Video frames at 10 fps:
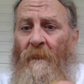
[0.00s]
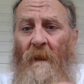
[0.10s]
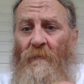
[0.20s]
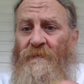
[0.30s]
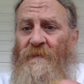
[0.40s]

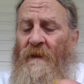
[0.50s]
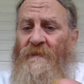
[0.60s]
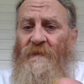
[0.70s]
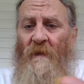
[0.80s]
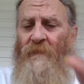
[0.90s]
I'm going to tell you
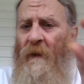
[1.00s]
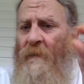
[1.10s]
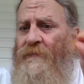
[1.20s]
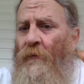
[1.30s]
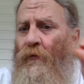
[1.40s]
something. There
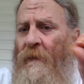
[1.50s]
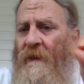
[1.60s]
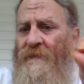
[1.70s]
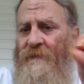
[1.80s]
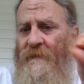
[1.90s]
was a
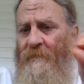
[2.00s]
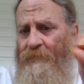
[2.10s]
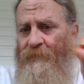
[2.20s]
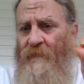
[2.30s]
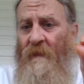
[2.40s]
reason
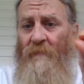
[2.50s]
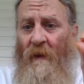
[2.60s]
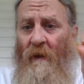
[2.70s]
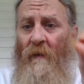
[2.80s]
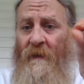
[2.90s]
that
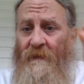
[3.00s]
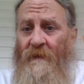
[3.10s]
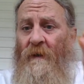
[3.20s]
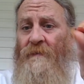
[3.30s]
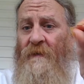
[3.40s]
Paul had to
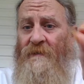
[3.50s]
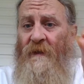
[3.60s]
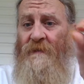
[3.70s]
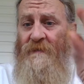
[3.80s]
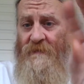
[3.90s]
go in the
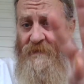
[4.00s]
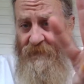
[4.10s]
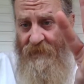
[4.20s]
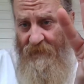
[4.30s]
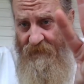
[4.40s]
desert
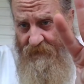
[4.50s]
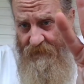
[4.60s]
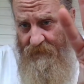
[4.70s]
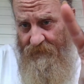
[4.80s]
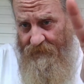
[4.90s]
for three
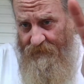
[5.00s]
years.